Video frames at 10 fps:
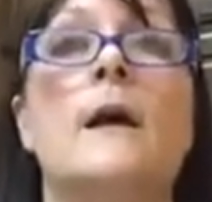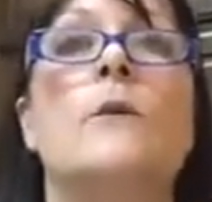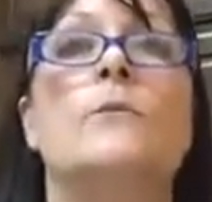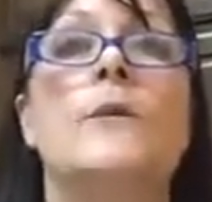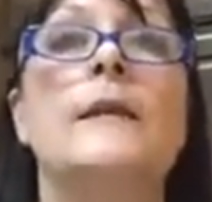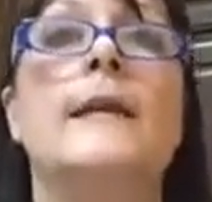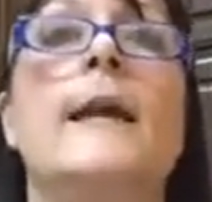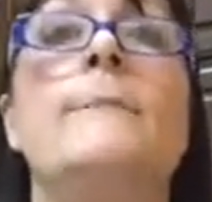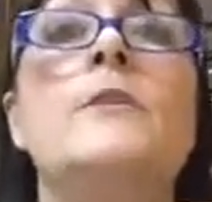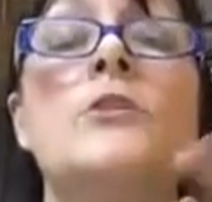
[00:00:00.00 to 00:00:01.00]
red
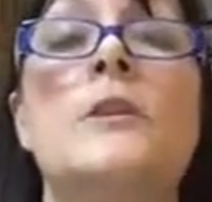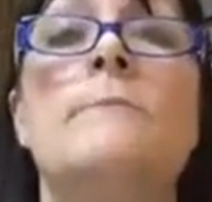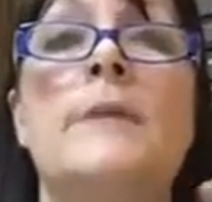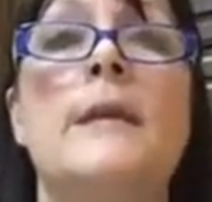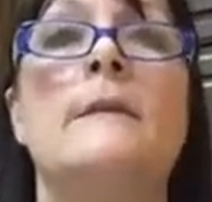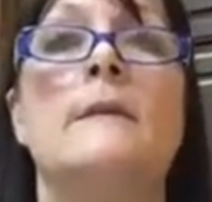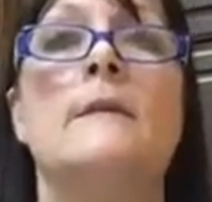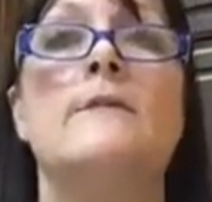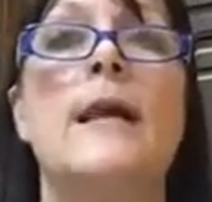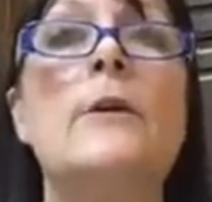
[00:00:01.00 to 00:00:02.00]
cabbage and beet
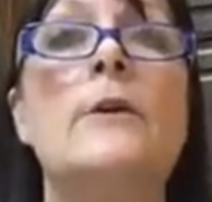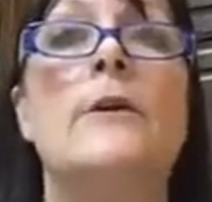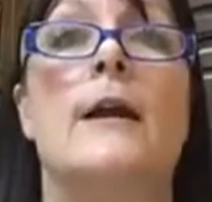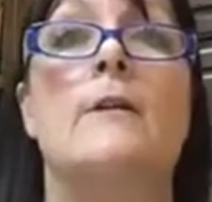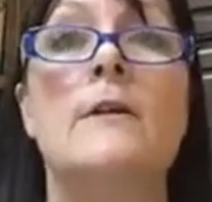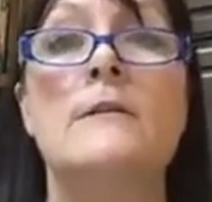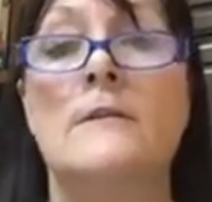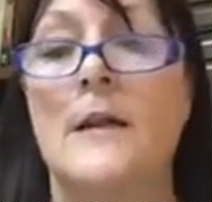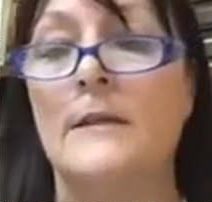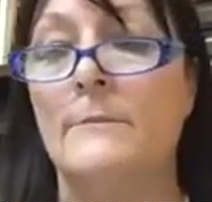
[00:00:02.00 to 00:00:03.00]
sauerkraut, because
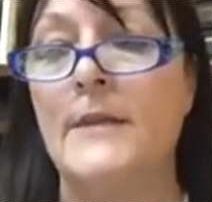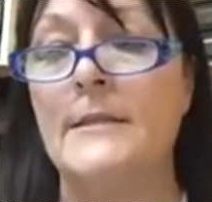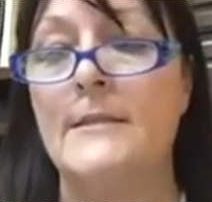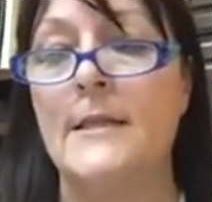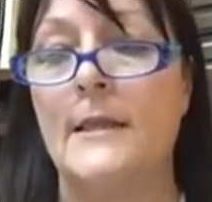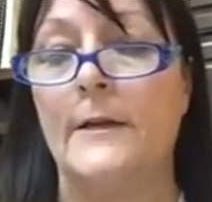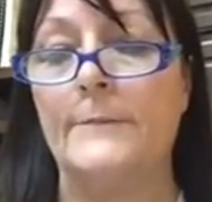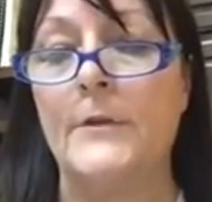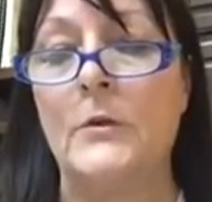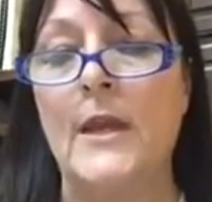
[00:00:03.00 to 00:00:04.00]
it's got the beets in
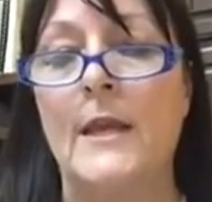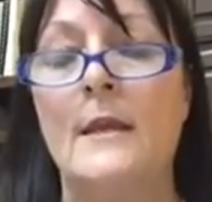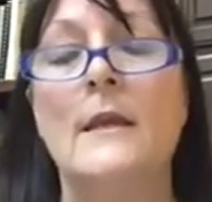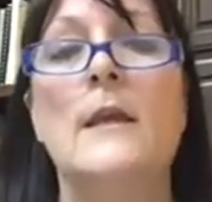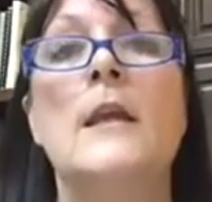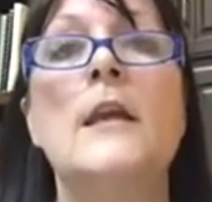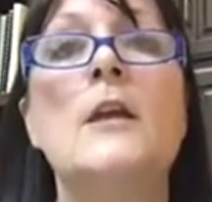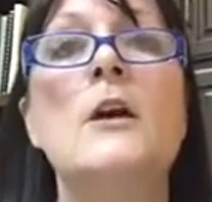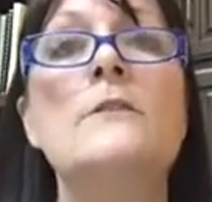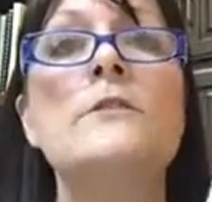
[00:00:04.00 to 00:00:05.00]
there, okay?
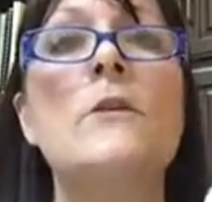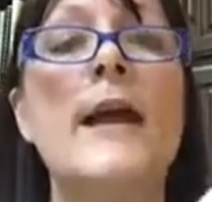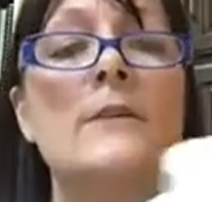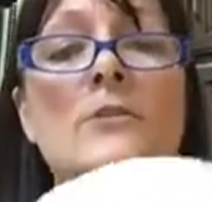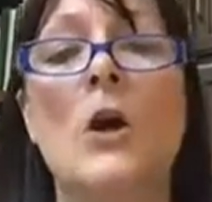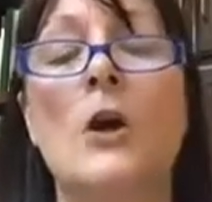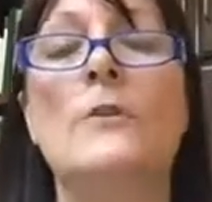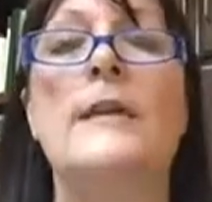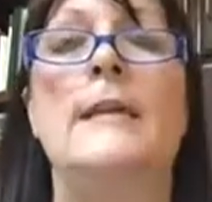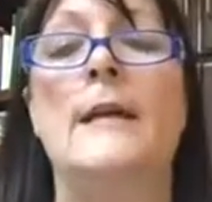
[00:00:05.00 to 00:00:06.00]
It also has
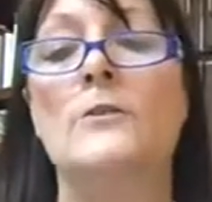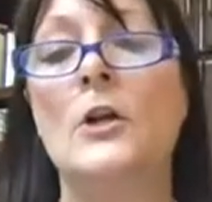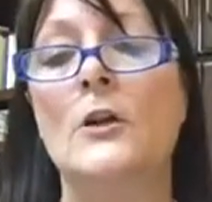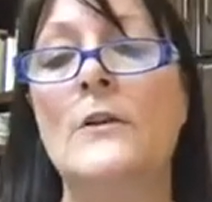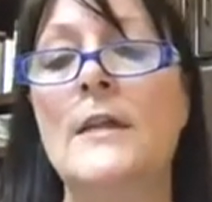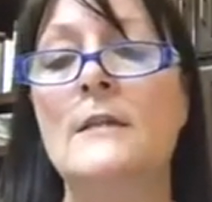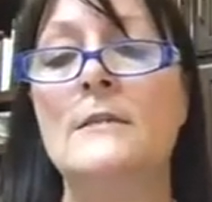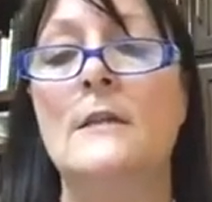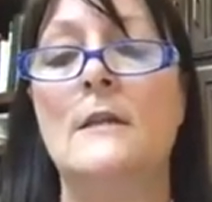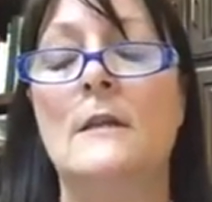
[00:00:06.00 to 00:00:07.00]
taurine. Now, taurine
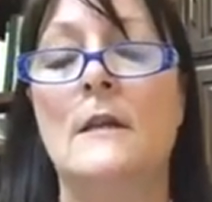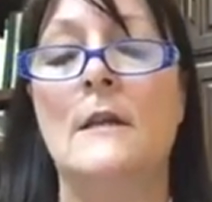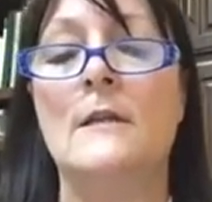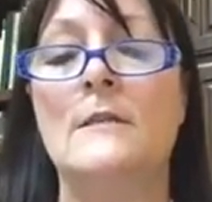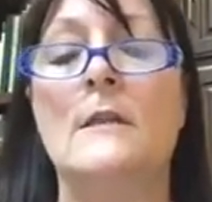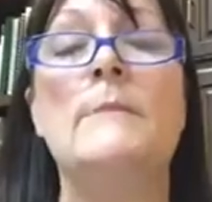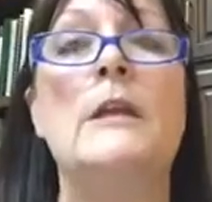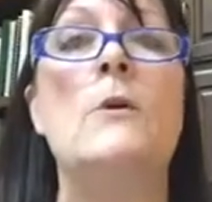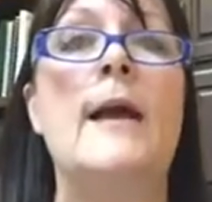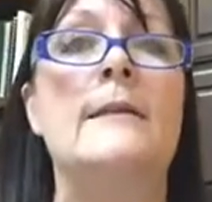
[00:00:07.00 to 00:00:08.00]
is an
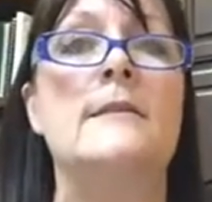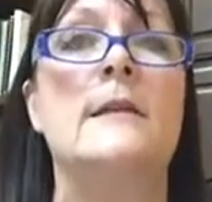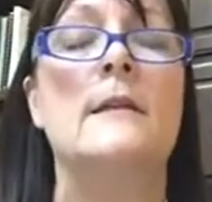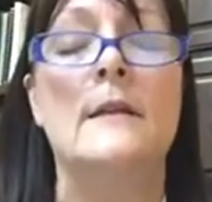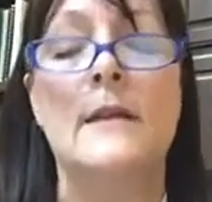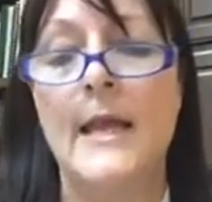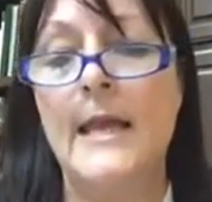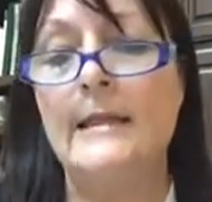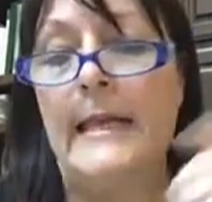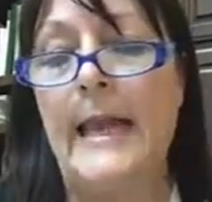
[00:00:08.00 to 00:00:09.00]
amino acid
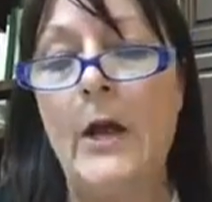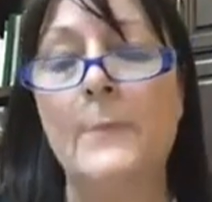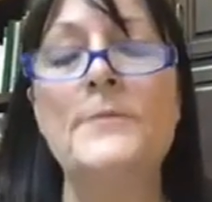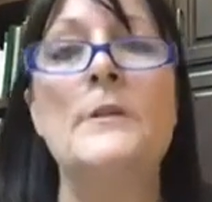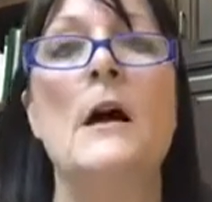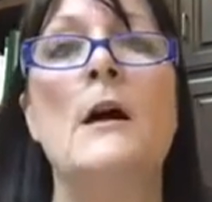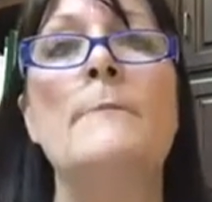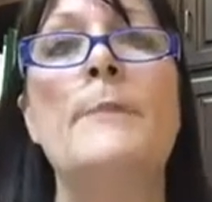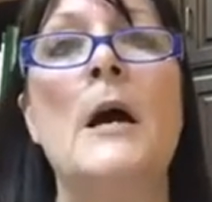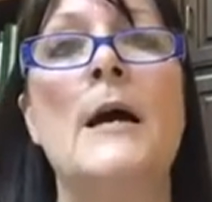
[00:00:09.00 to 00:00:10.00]
that helps
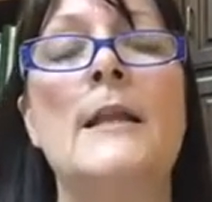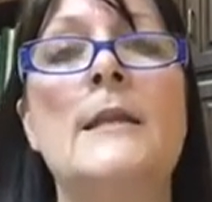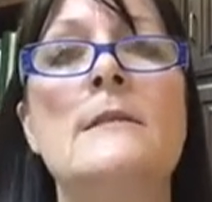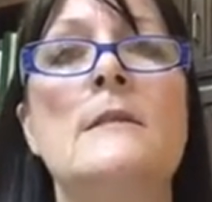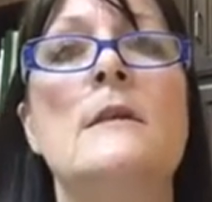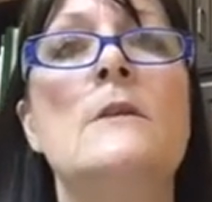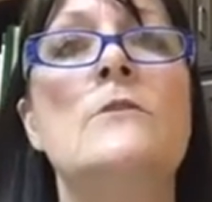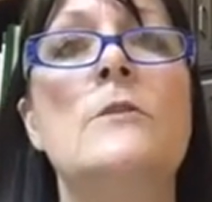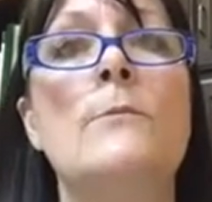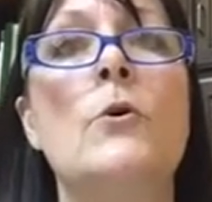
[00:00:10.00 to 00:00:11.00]
our bodies
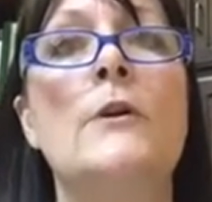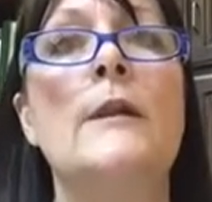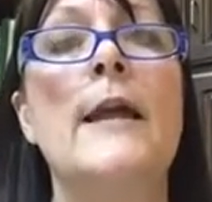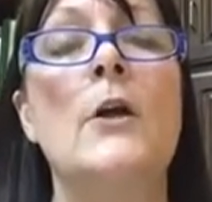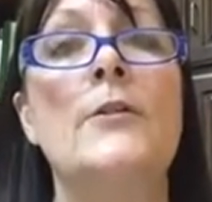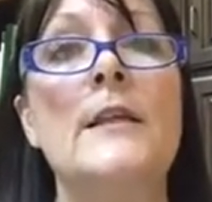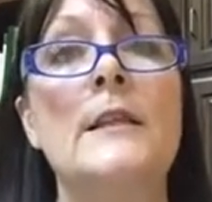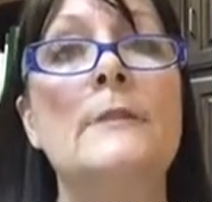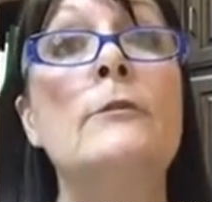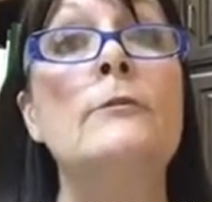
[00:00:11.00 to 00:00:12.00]
support healthy
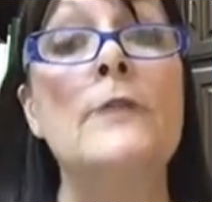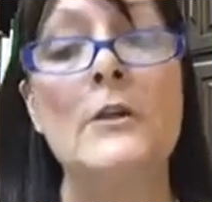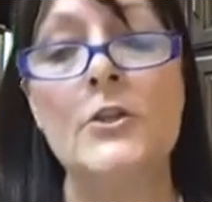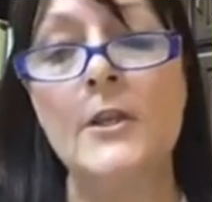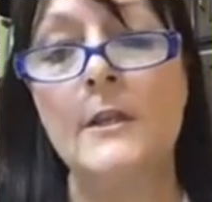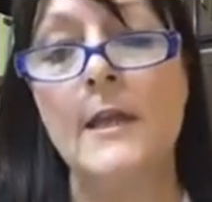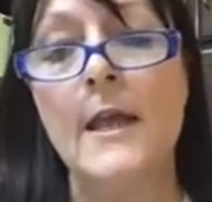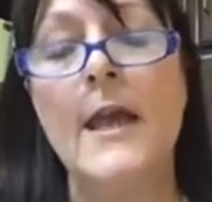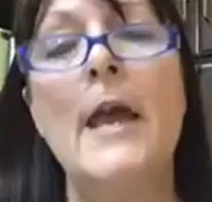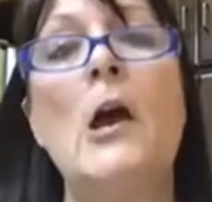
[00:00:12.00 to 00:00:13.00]
liver function,
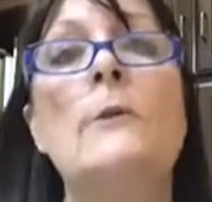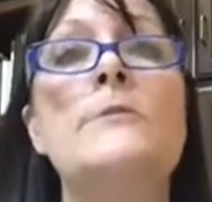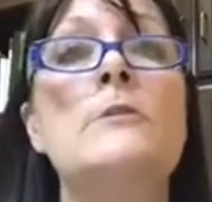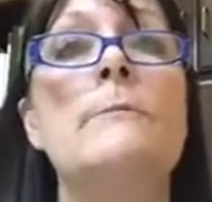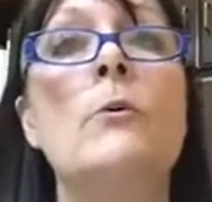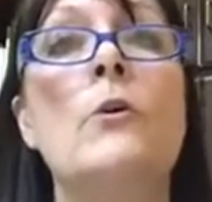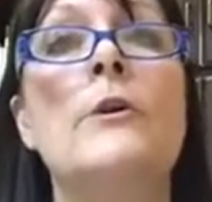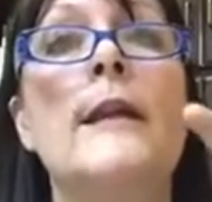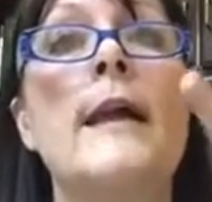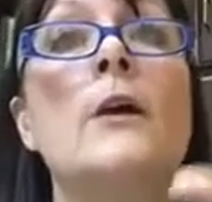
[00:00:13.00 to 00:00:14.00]
helps
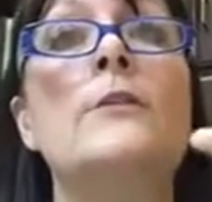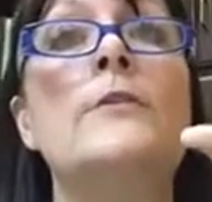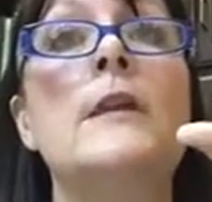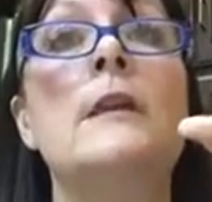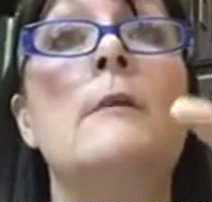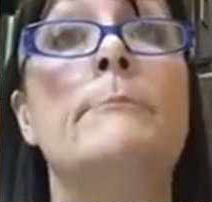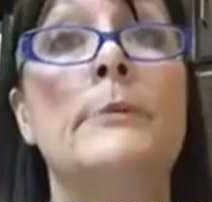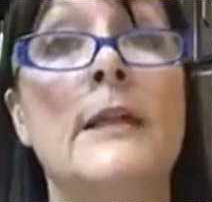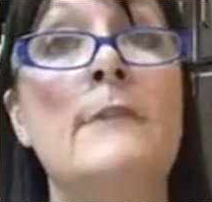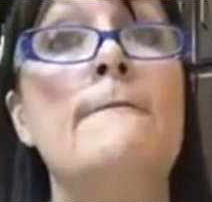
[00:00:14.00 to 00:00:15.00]
support healthy
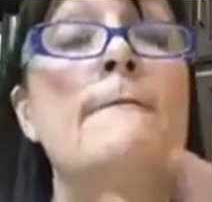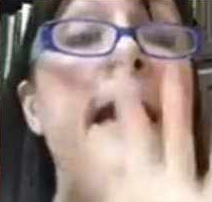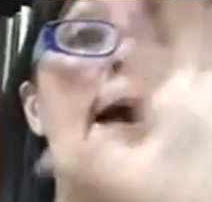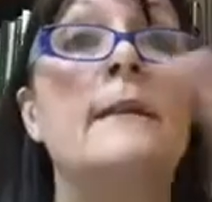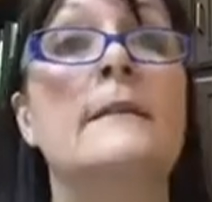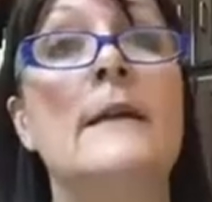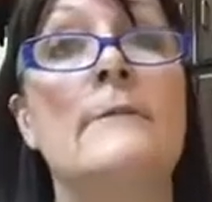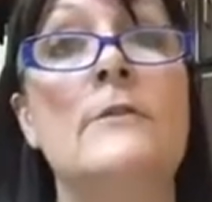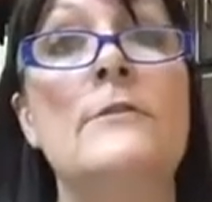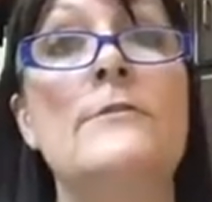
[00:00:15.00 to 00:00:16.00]
blood fat
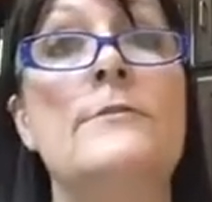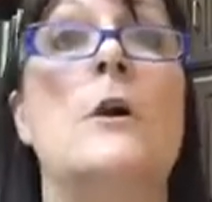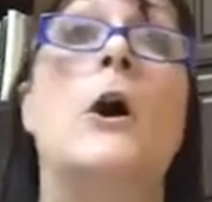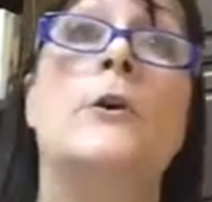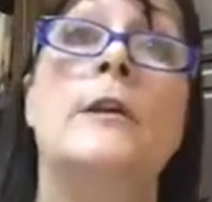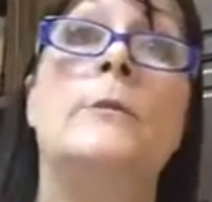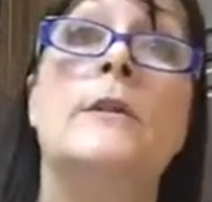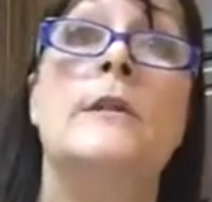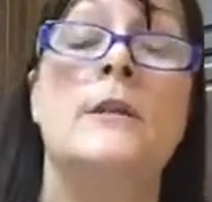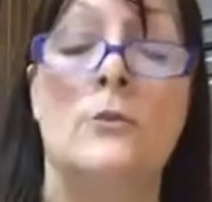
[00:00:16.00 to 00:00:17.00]
levels, already
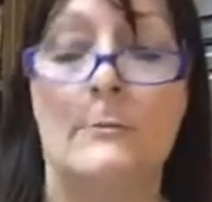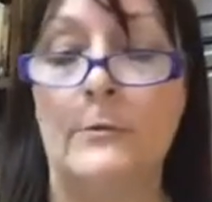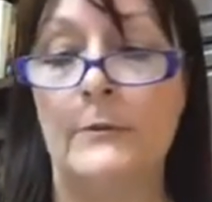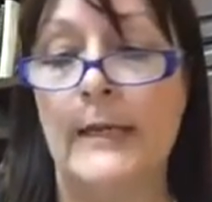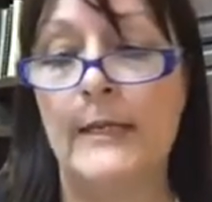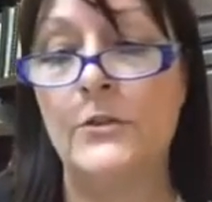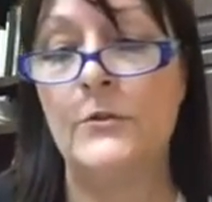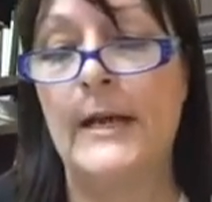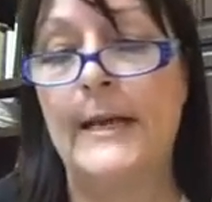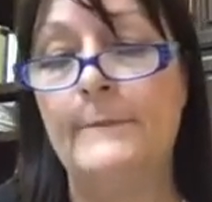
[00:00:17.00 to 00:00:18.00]
within normal range,
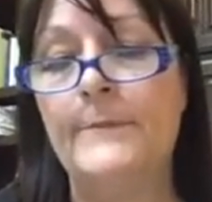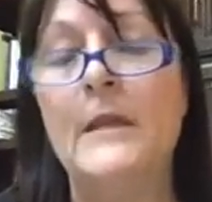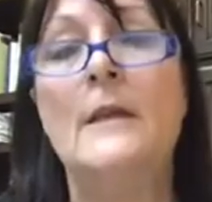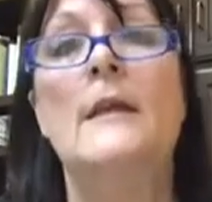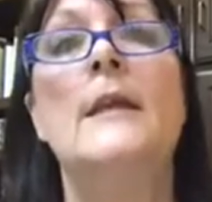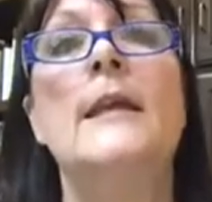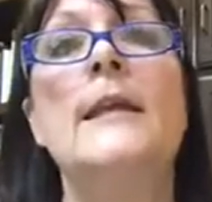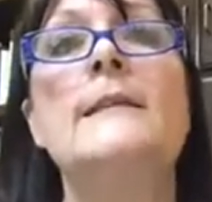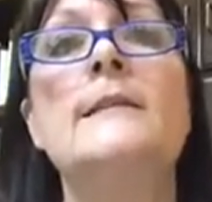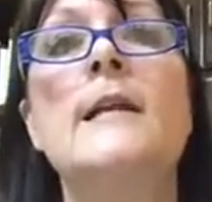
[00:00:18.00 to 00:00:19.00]
right?
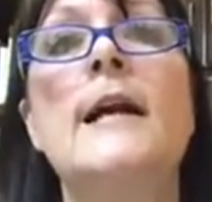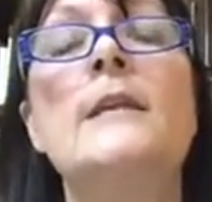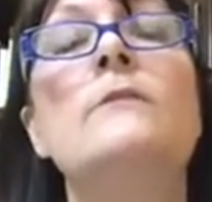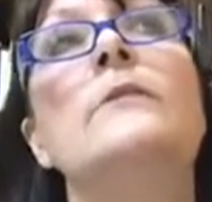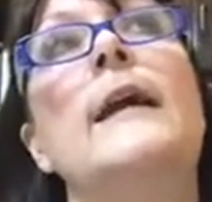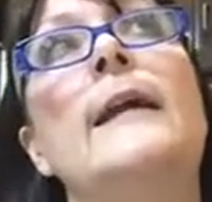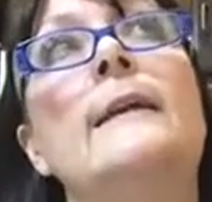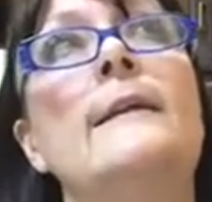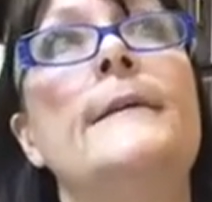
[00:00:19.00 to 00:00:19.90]
It's kind of like